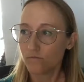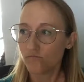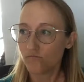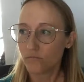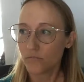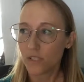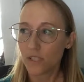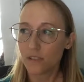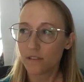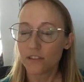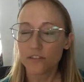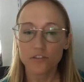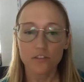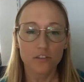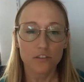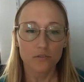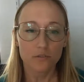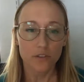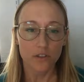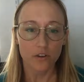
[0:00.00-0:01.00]
essentially
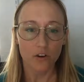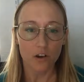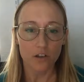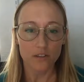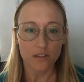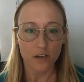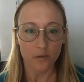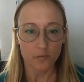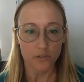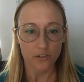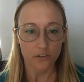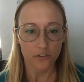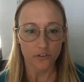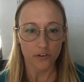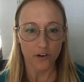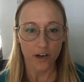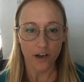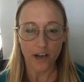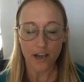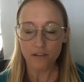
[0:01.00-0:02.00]
doing an autopsy on your
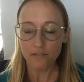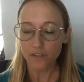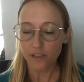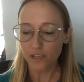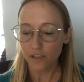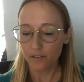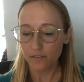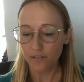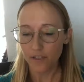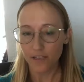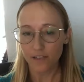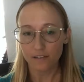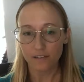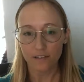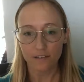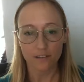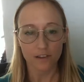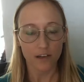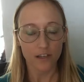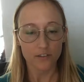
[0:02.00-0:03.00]
hive if they did
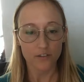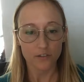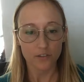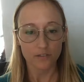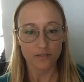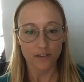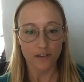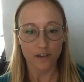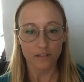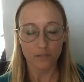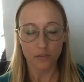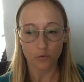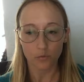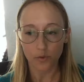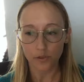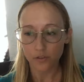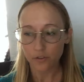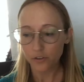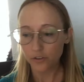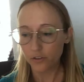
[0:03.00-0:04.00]
not survive the
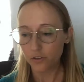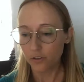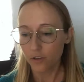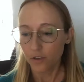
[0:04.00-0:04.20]
winter,